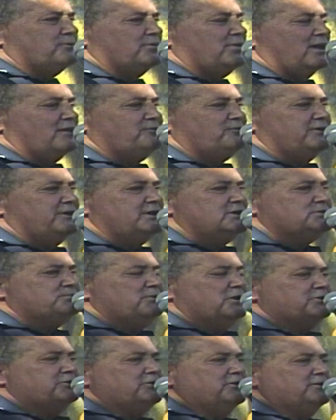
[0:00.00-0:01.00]
they finished,
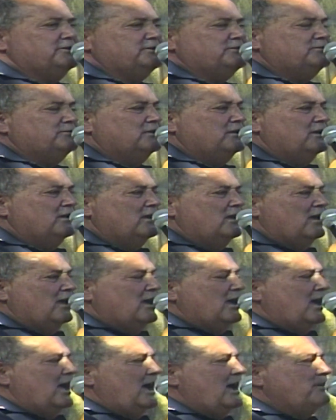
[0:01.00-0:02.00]
my two
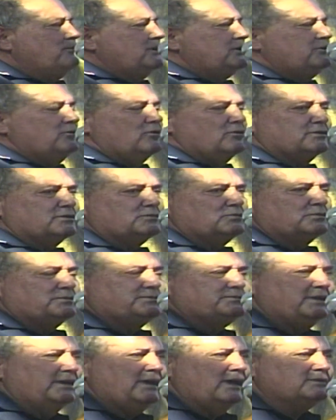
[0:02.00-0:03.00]
army daughters were
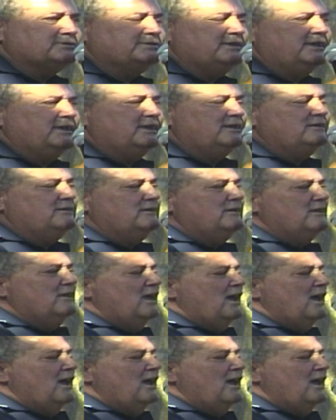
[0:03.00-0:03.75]
singing,